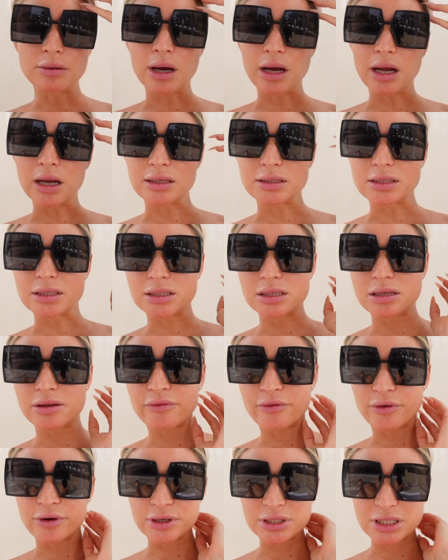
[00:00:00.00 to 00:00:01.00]
guys, this is the
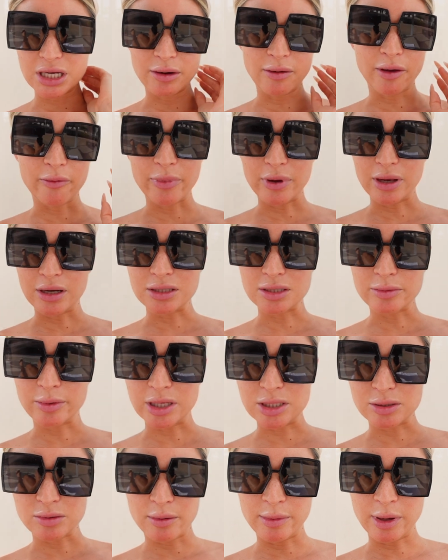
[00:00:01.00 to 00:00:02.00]
first time I've been to
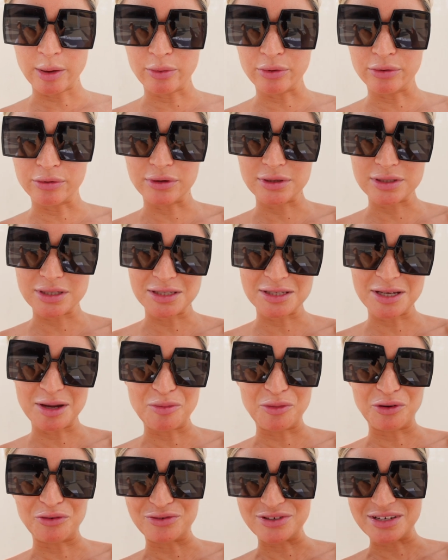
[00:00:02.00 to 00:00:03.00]
my swimming pool since I
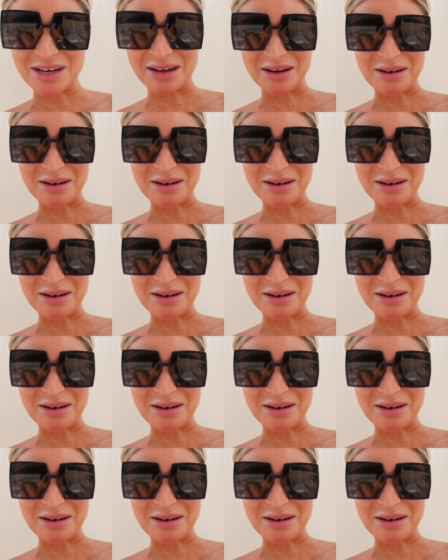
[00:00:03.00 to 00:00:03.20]
moved in.